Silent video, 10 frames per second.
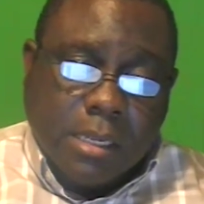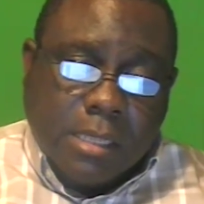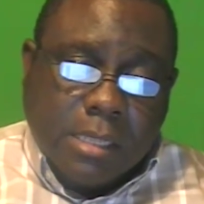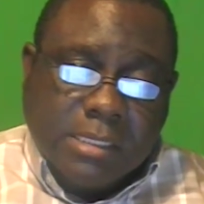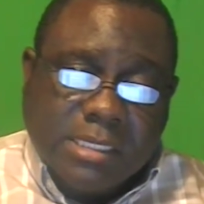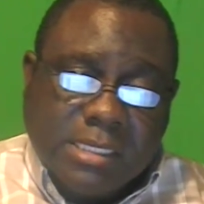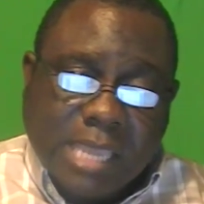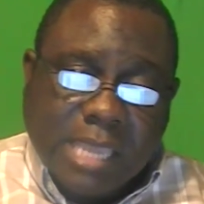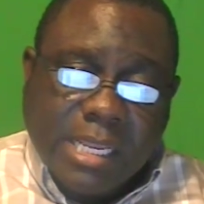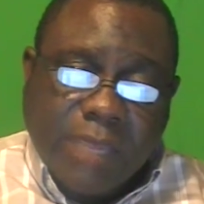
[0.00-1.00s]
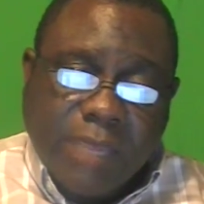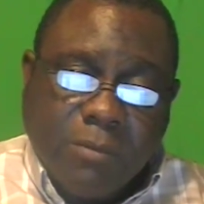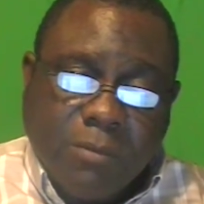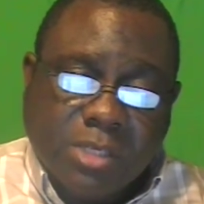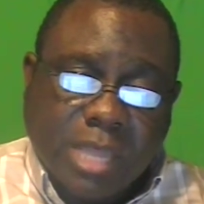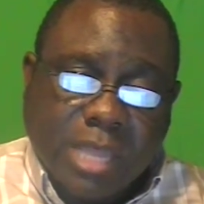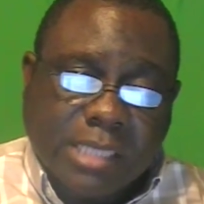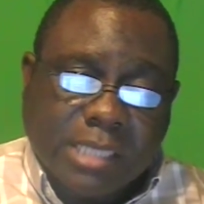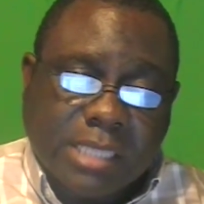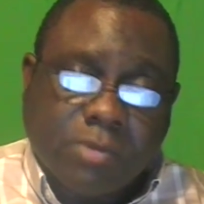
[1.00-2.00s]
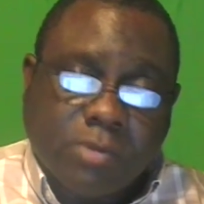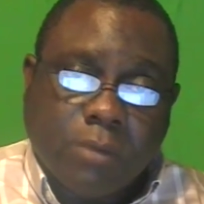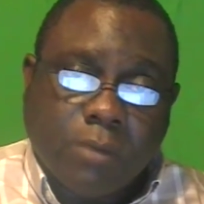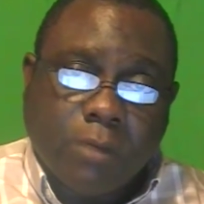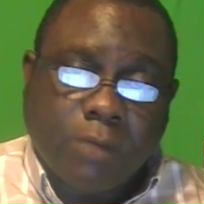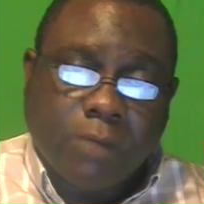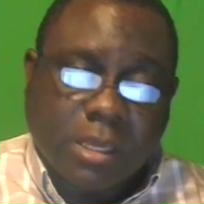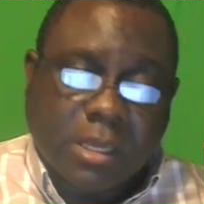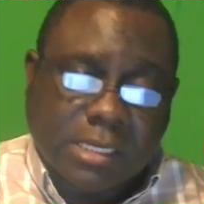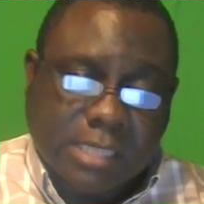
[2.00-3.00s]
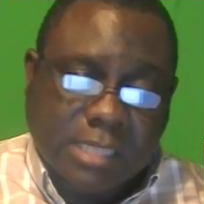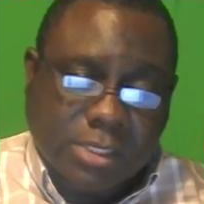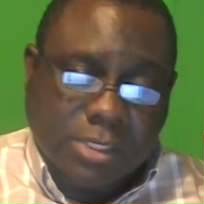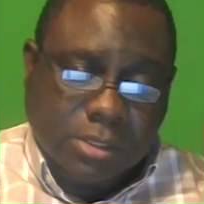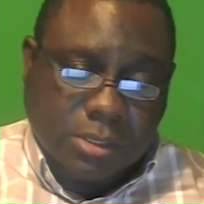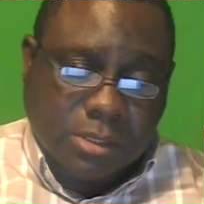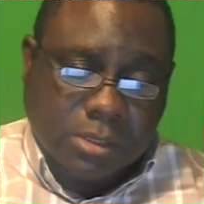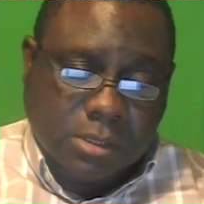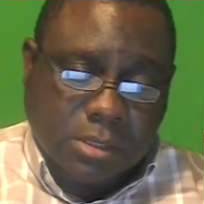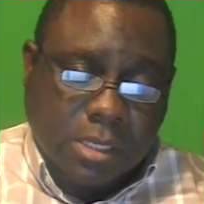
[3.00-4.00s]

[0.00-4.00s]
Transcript: designing information architecture of organizations.